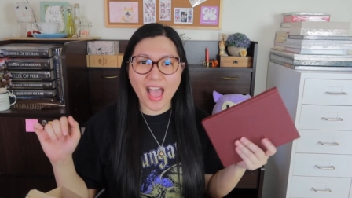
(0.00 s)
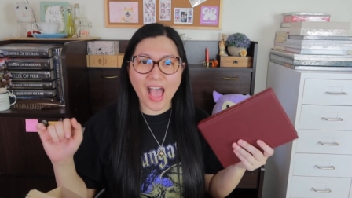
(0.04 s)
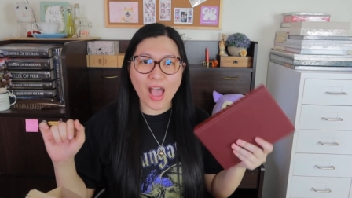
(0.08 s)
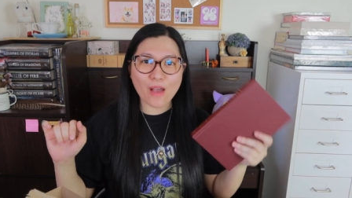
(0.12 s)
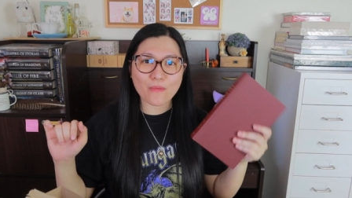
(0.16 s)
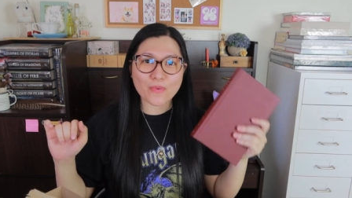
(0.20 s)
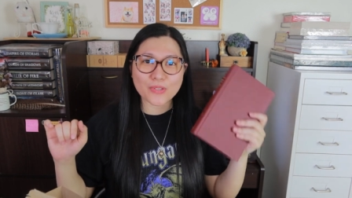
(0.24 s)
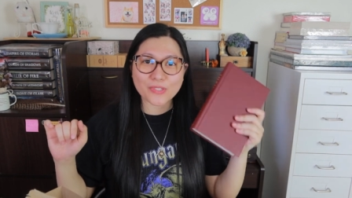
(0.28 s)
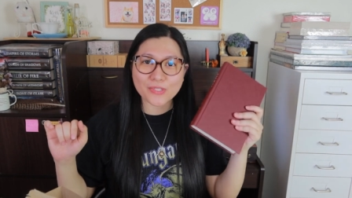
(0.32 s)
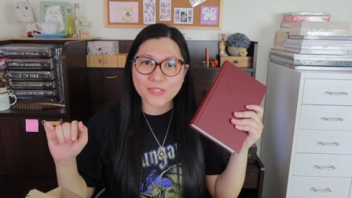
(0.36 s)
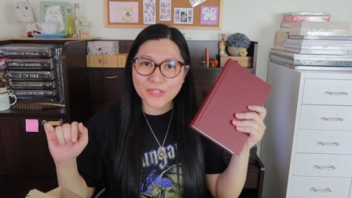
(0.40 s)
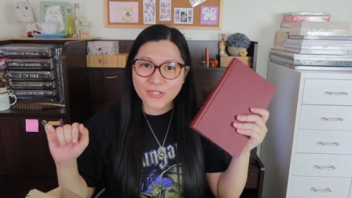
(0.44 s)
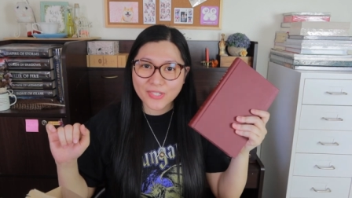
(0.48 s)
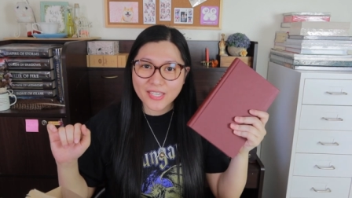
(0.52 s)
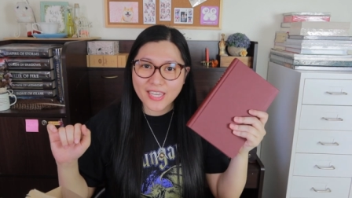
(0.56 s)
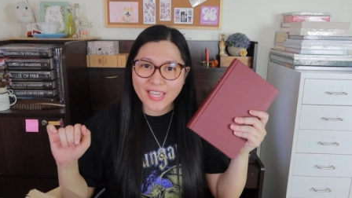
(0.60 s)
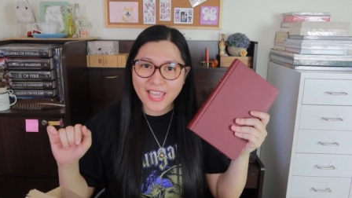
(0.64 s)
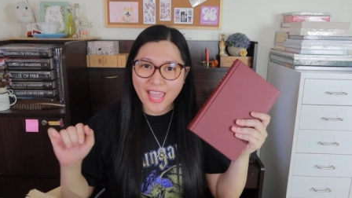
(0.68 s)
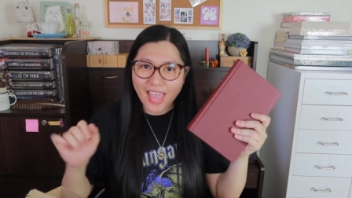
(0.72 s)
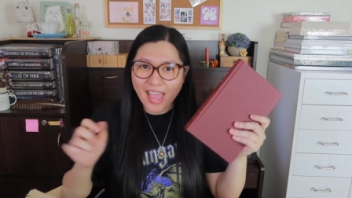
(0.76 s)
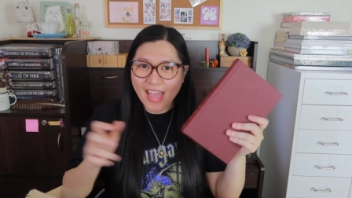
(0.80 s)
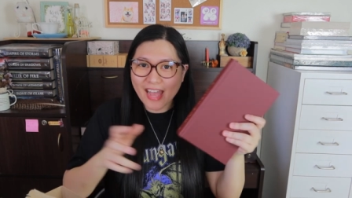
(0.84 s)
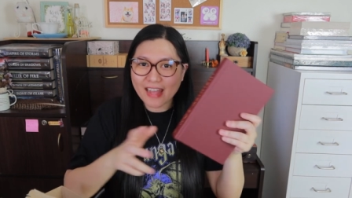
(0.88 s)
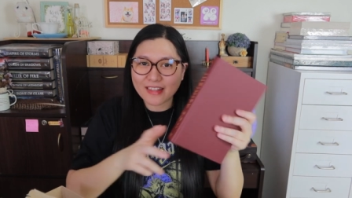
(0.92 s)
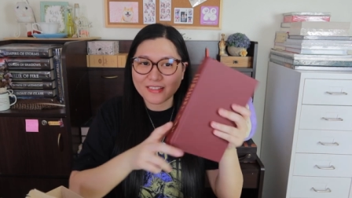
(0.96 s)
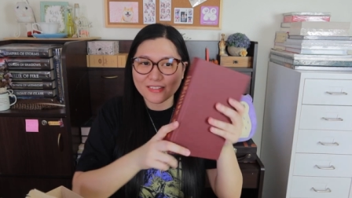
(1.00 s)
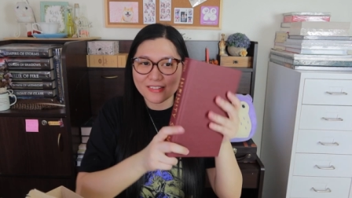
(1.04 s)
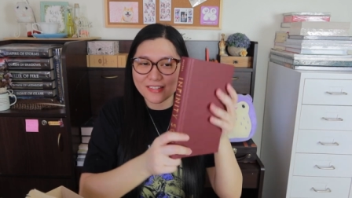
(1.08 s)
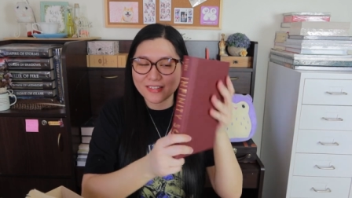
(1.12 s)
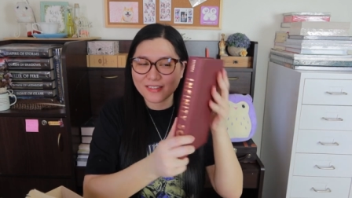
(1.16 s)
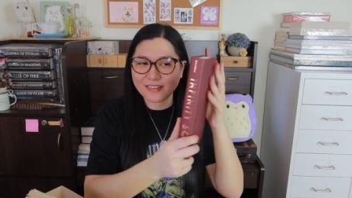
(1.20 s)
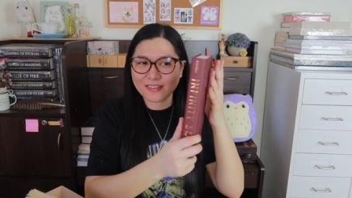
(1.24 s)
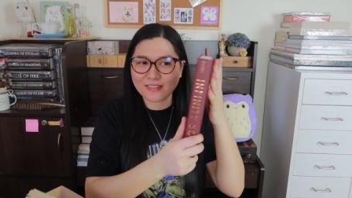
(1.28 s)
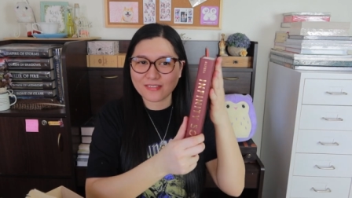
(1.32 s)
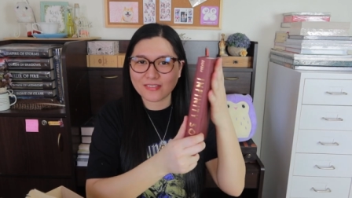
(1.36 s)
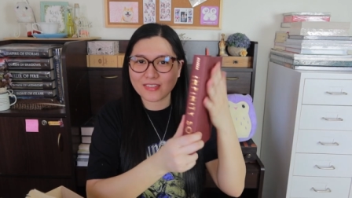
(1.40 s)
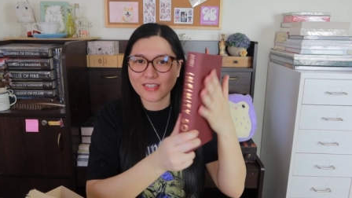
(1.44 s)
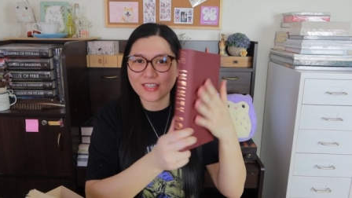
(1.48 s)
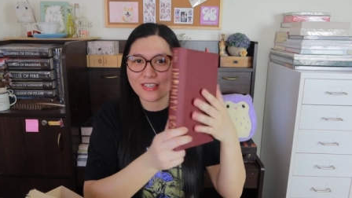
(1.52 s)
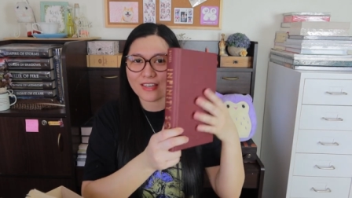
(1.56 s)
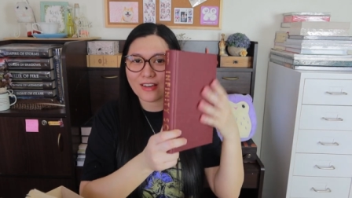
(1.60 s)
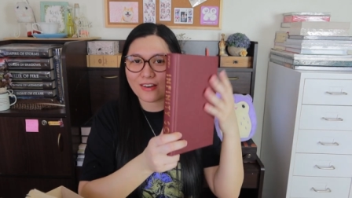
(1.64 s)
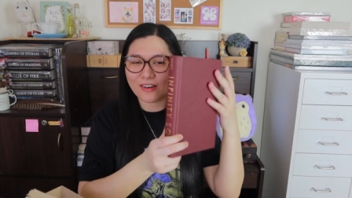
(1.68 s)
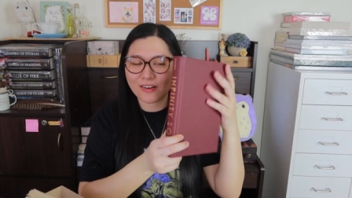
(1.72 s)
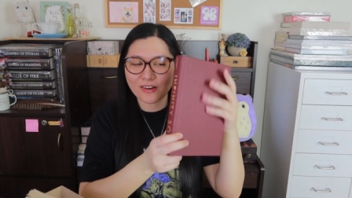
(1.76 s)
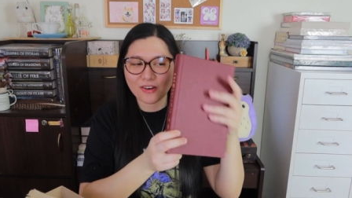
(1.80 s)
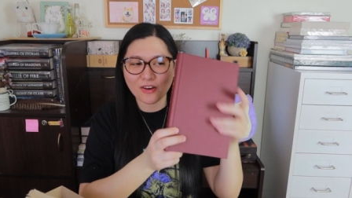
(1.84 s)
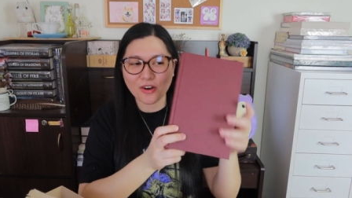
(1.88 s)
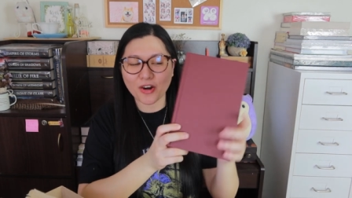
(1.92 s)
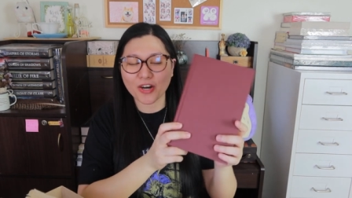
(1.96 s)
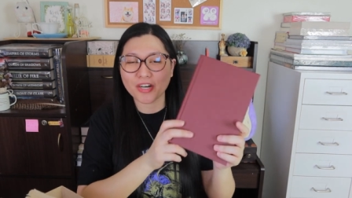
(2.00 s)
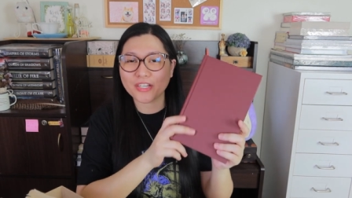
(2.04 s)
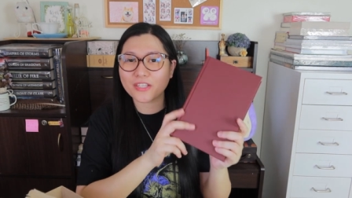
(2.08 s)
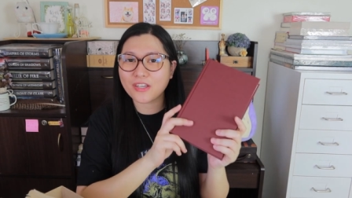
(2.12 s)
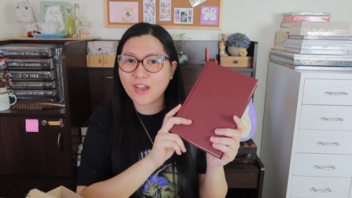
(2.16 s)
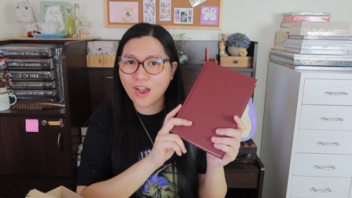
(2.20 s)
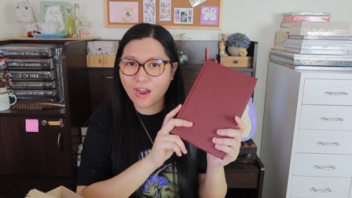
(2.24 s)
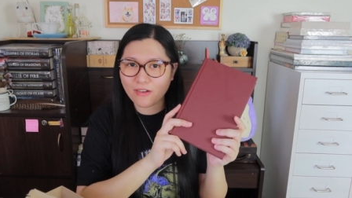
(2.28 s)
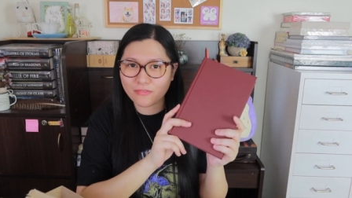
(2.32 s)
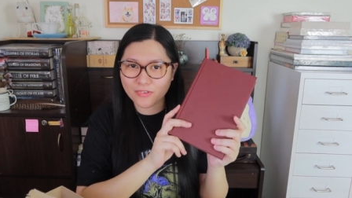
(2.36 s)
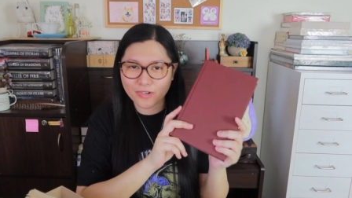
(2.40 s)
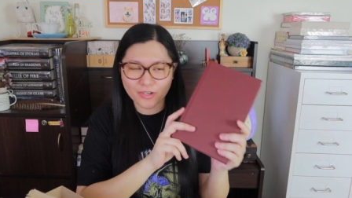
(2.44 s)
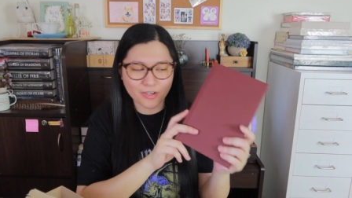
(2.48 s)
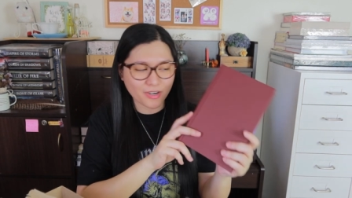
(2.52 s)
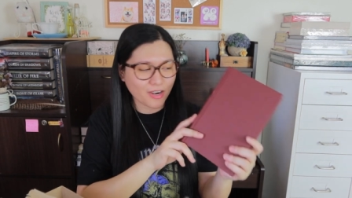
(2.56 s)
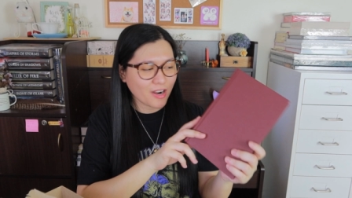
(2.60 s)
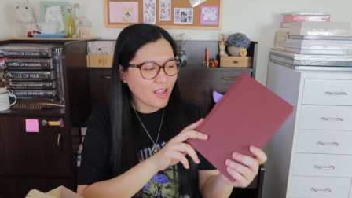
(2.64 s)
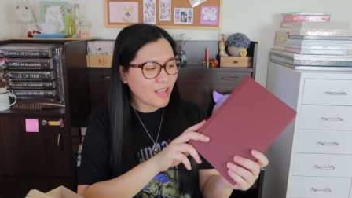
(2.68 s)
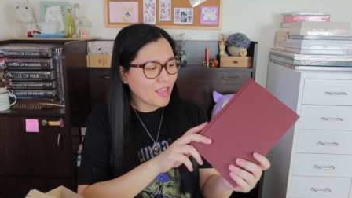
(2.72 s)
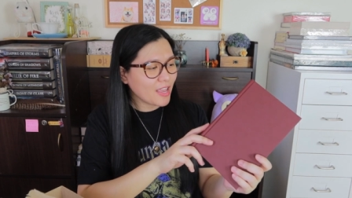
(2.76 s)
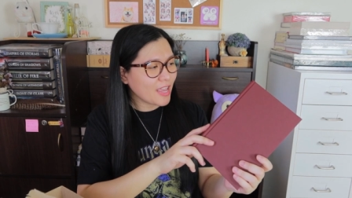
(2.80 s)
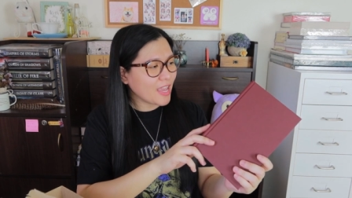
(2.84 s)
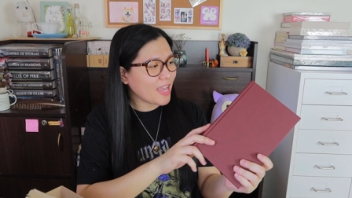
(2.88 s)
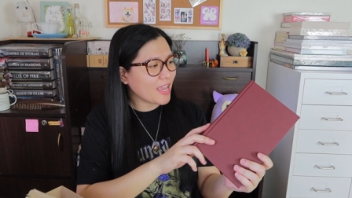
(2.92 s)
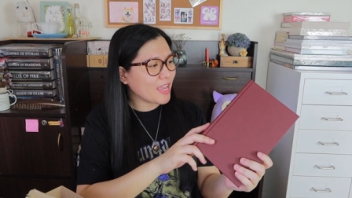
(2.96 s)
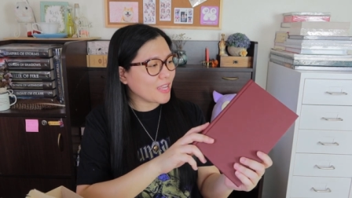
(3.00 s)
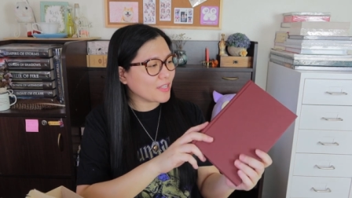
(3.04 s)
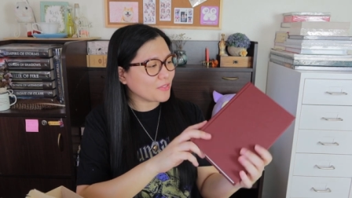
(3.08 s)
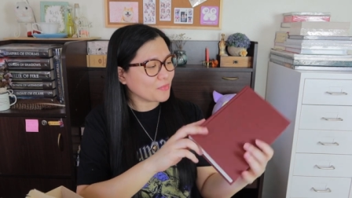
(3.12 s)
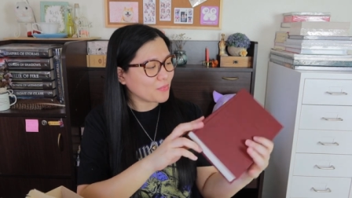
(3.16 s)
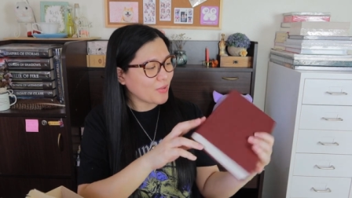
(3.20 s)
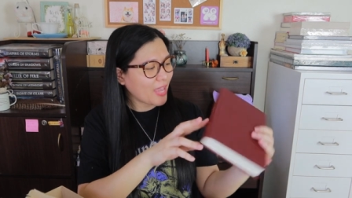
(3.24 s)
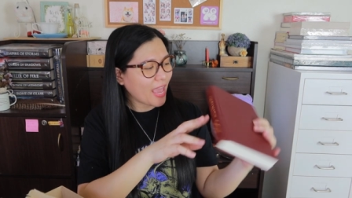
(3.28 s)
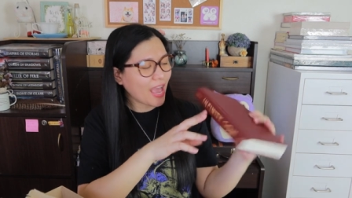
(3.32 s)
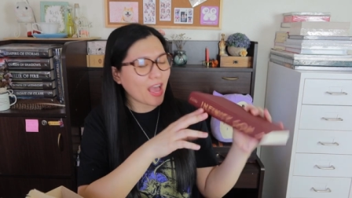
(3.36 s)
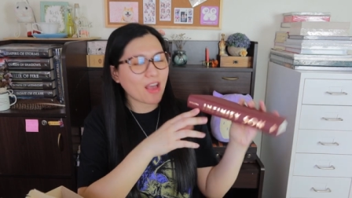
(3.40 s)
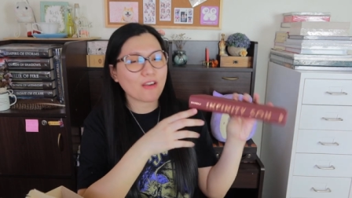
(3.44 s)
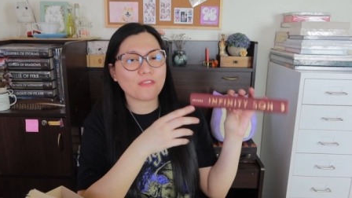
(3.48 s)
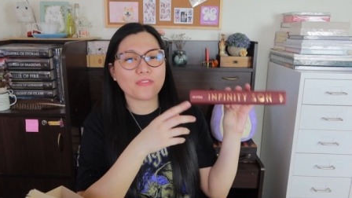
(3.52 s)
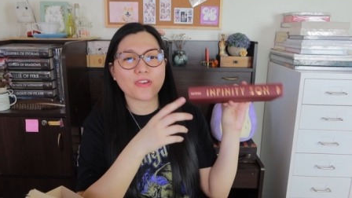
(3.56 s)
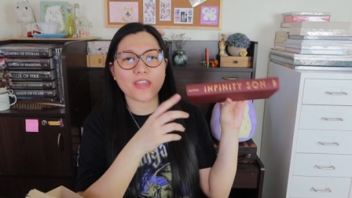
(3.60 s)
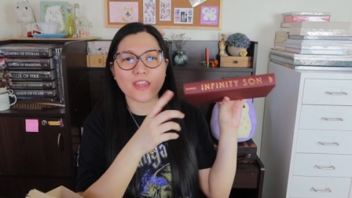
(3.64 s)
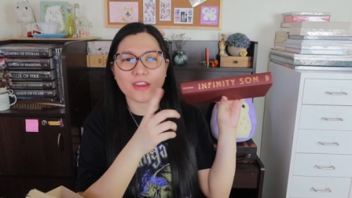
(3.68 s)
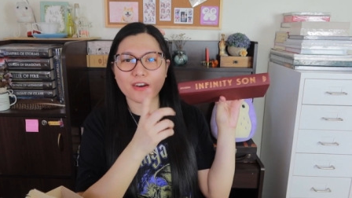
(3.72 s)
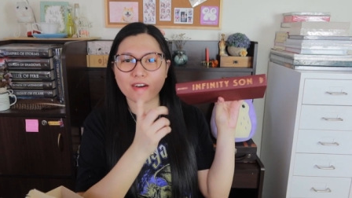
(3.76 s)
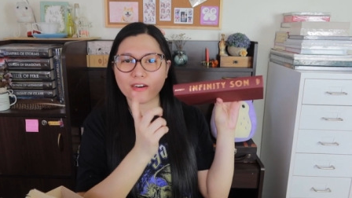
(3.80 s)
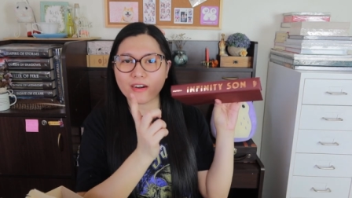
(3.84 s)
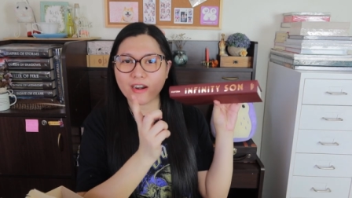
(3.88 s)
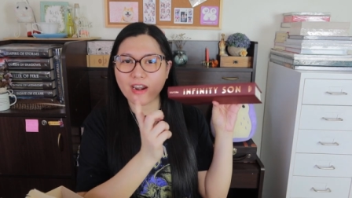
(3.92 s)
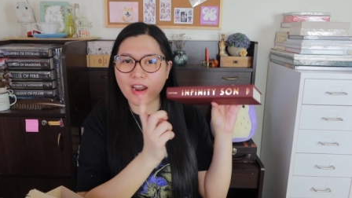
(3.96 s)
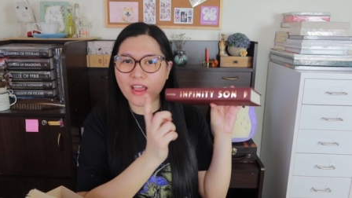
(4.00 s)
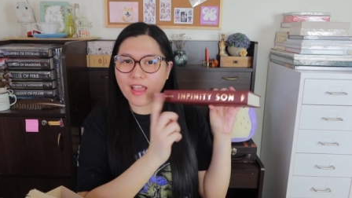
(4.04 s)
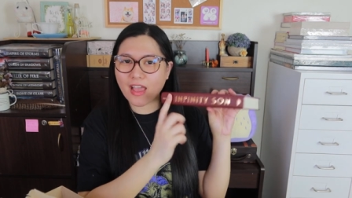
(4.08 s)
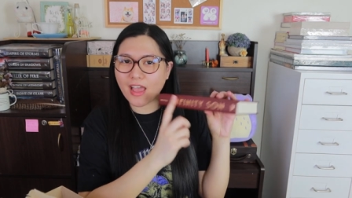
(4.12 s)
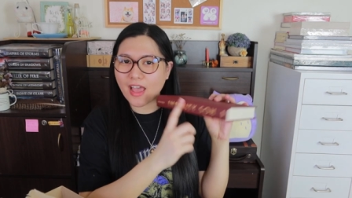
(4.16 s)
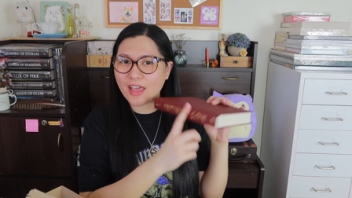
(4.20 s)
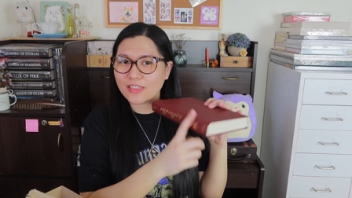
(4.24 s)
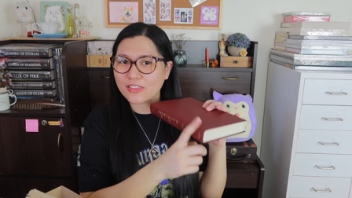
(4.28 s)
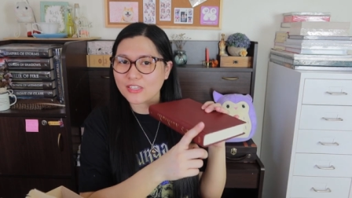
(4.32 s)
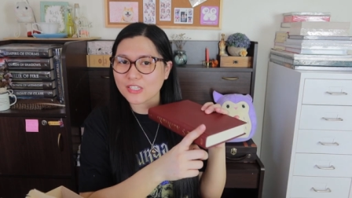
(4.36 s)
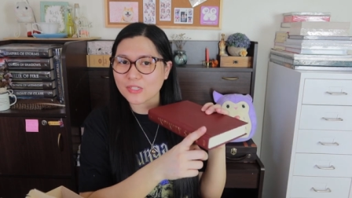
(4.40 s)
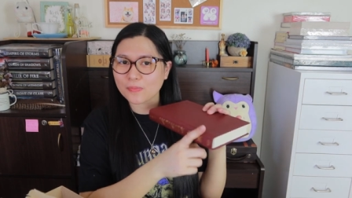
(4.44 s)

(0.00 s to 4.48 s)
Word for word: I was looking at the uh, hardcover and we have here at uh,